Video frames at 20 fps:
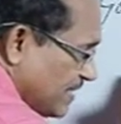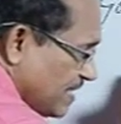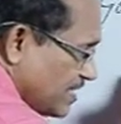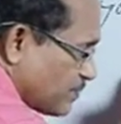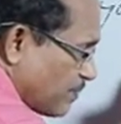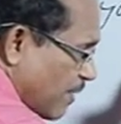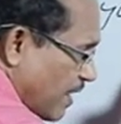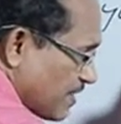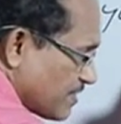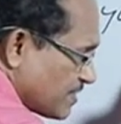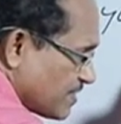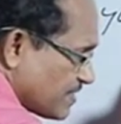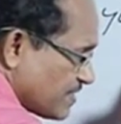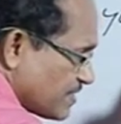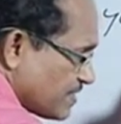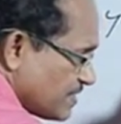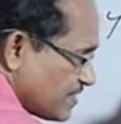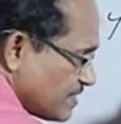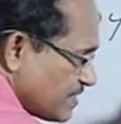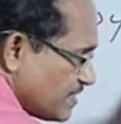this part
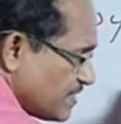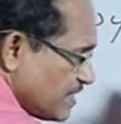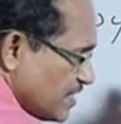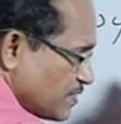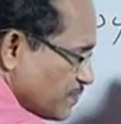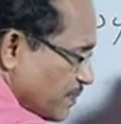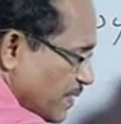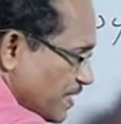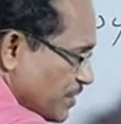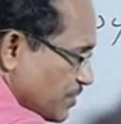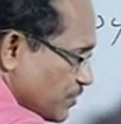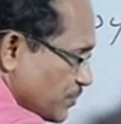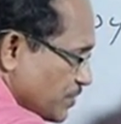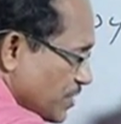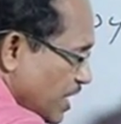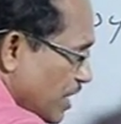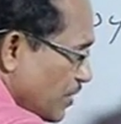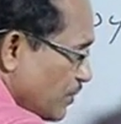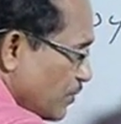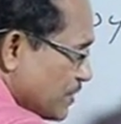this part you
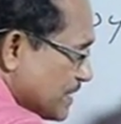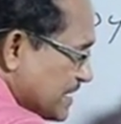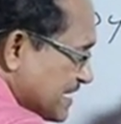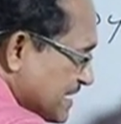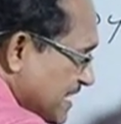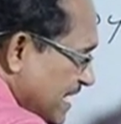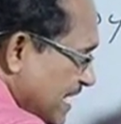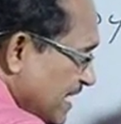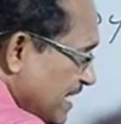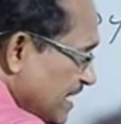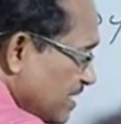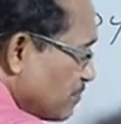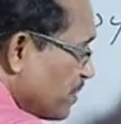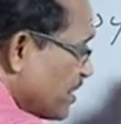shall not say,